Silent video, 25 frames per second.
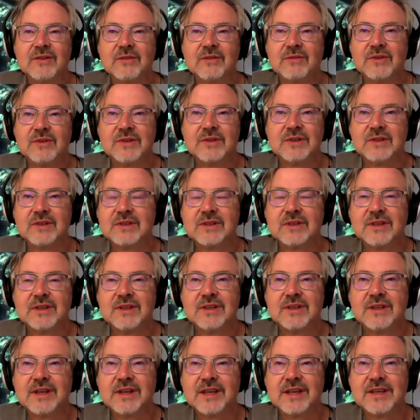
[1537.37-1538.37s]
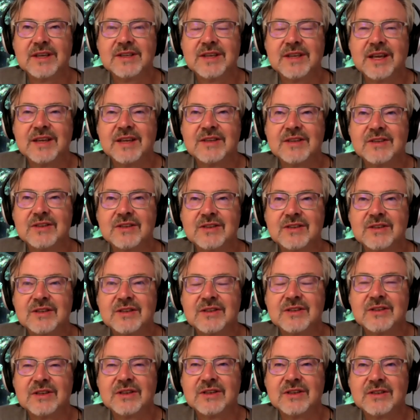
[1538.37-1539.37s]
It was just, it's like I said,
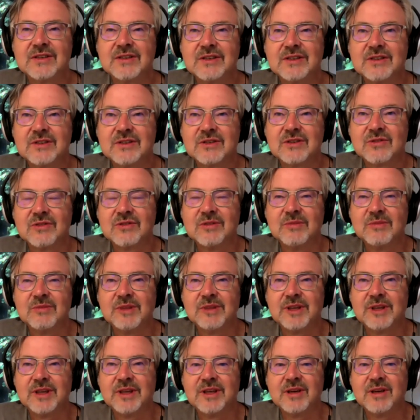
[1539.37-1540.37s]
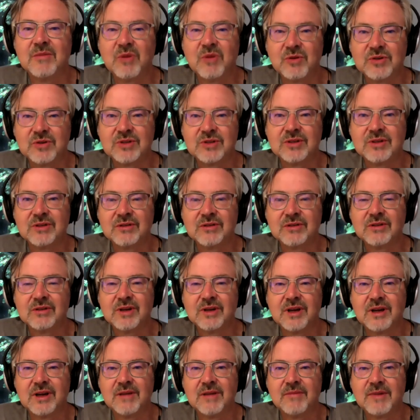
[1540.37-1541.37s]
it's extremely emotional.
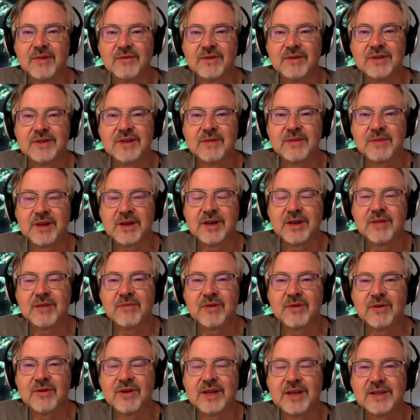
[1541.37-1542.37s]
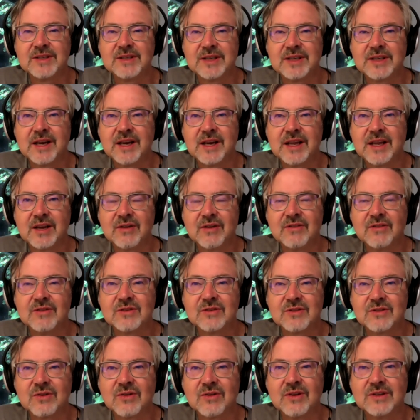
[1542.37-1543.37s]
Every time I come there and I sit and I hear the
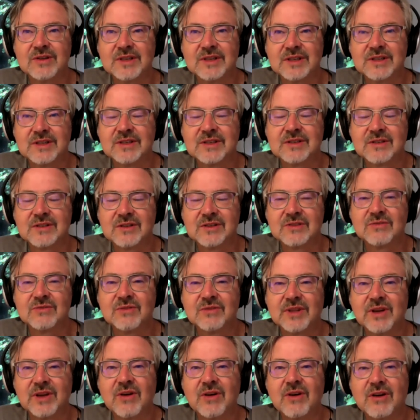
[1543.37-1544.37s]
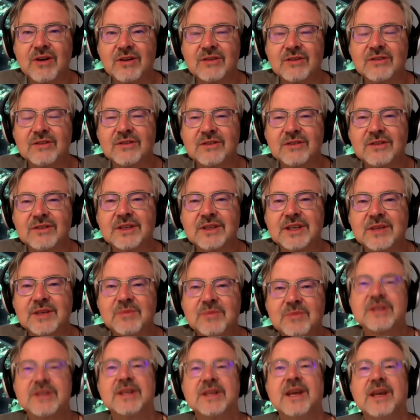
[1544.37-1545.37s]
stories, it's really hard to
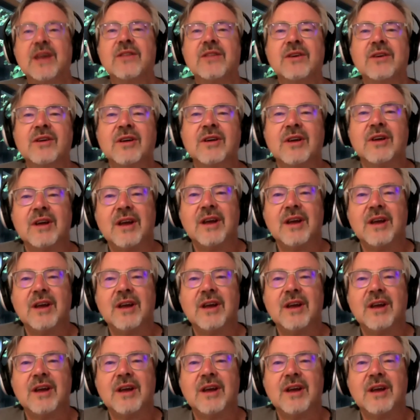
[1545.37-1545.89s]
keep it together.